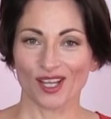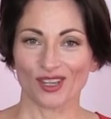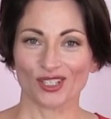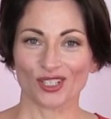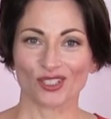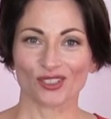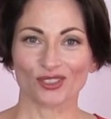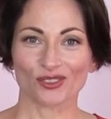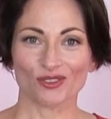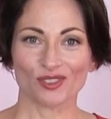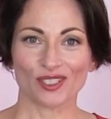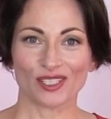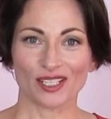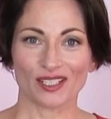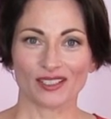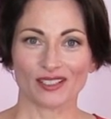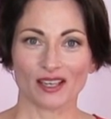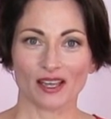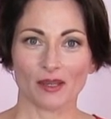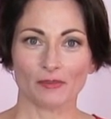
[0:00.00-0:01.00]
The glue
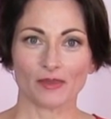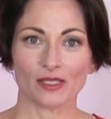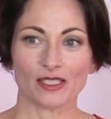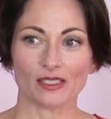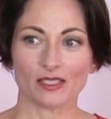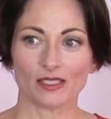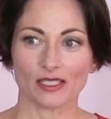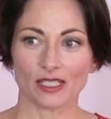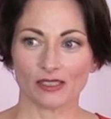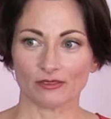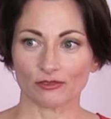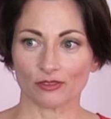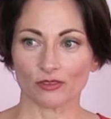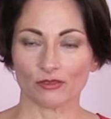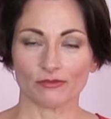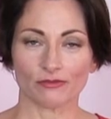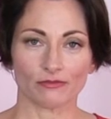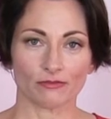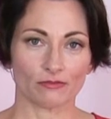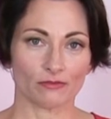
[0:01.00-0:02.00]
sticks come in
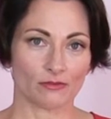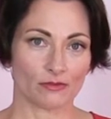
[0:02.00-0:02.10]
several